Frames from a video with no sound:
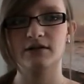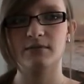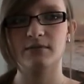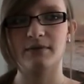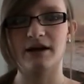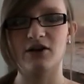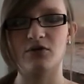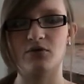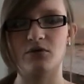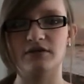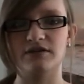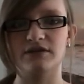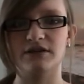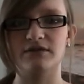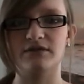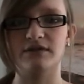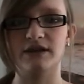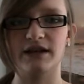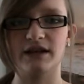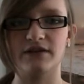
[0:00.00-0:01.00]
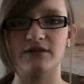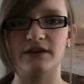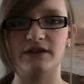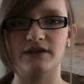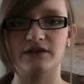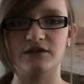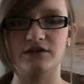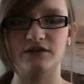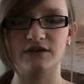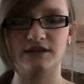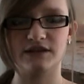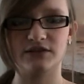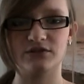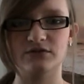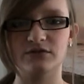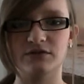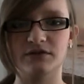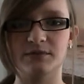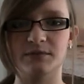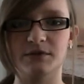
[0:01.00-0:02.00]
my quality of life as a
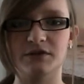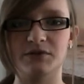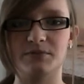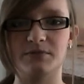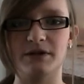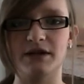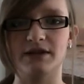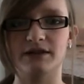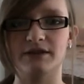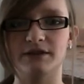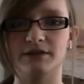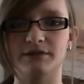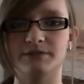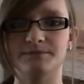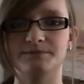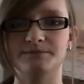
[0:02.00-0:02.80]
result is much better.